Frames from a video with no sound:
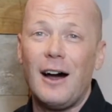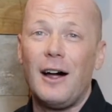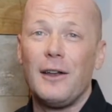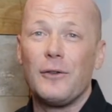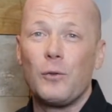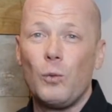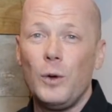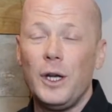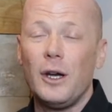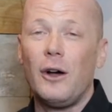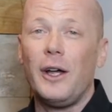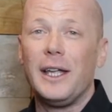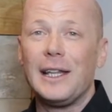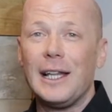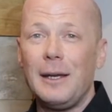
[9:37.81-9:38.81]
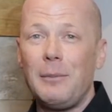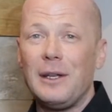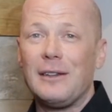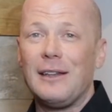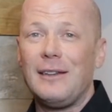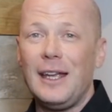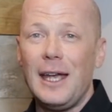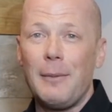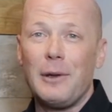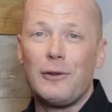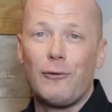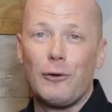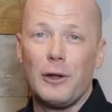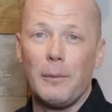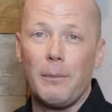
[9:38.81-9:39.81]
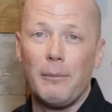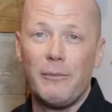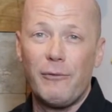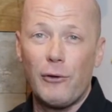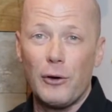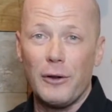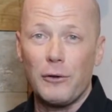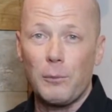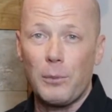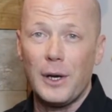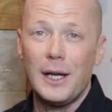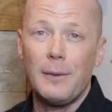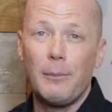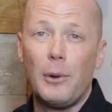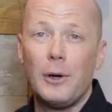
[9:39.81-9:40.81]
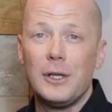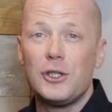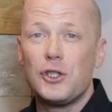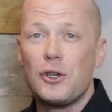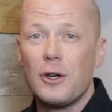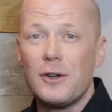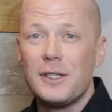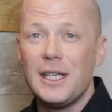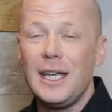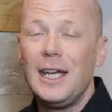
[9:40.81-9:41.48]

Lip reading: on his wheel and limit the damage for the sprint points jersey.